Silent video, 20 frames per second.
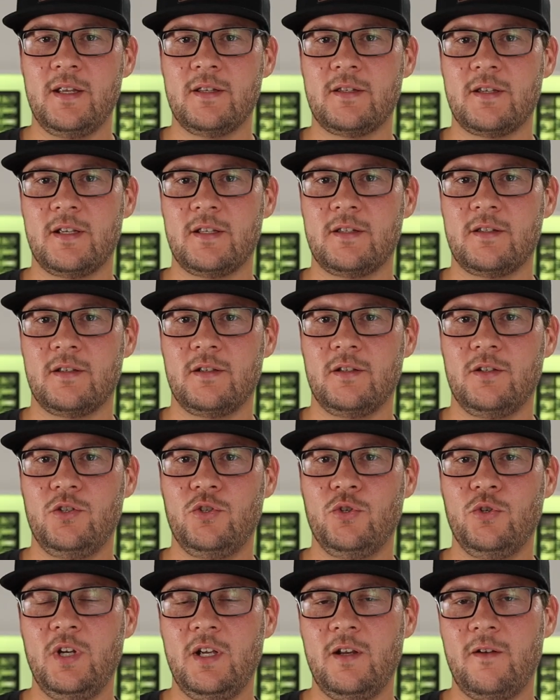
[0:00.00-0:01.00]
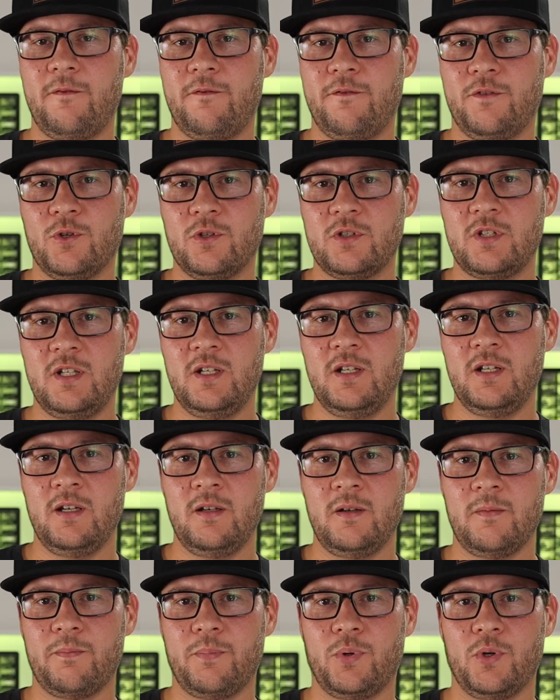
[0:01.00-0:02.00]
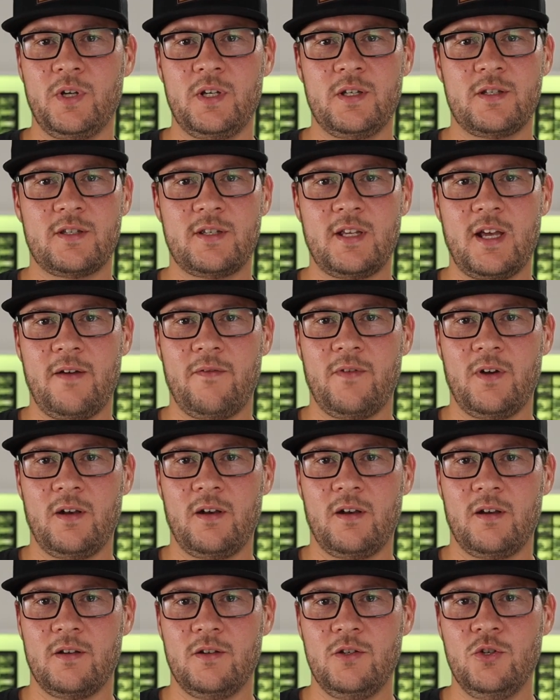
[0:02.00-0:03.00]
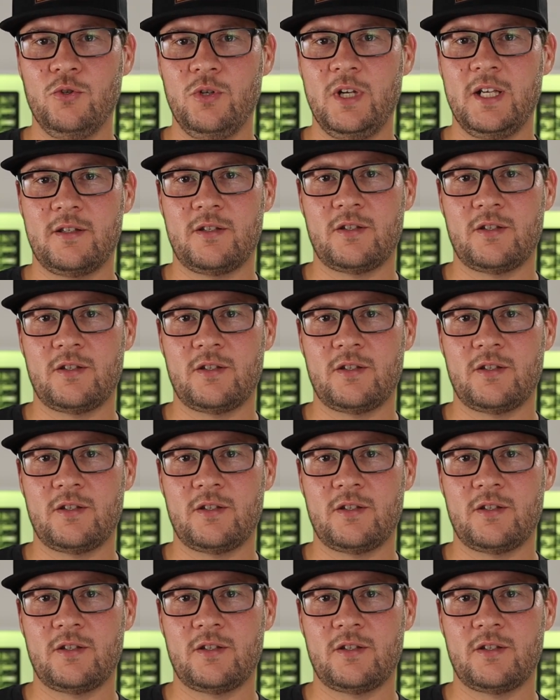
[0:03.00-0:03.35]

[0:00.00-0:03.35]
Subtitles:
is you need 14.7 units